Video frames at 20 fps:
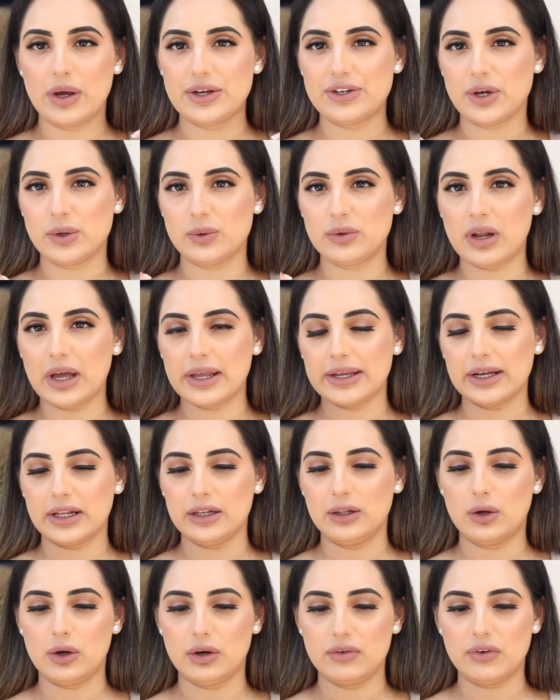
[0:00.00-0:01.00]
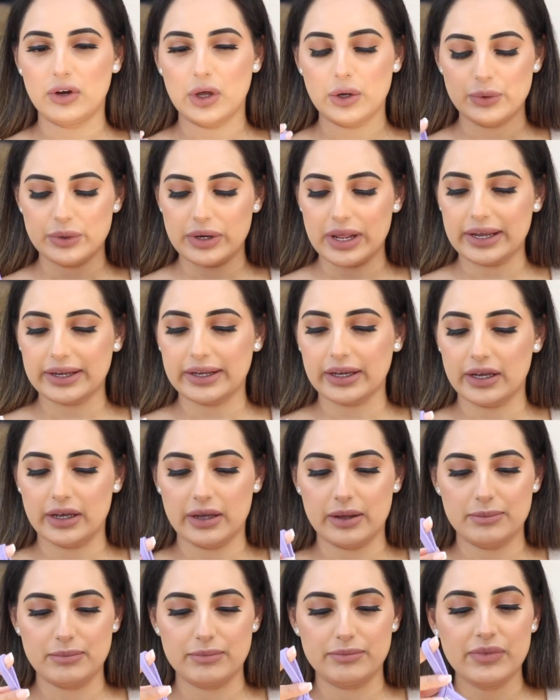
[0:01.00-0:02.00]
I don't like a lot of low neck
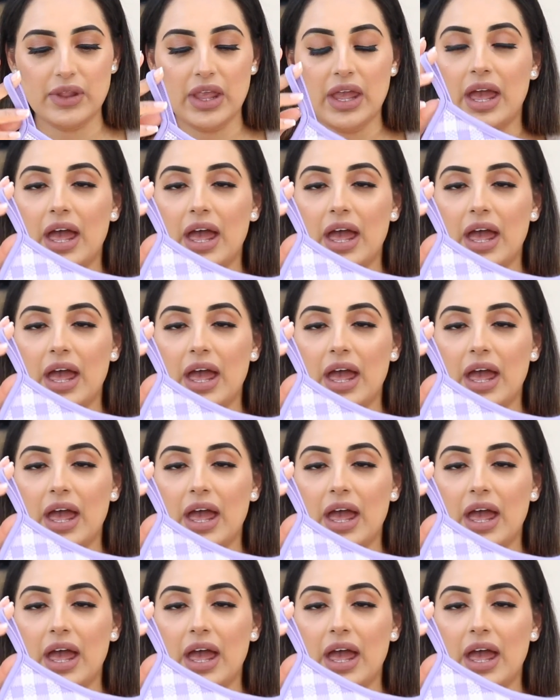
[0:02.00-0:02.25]
um,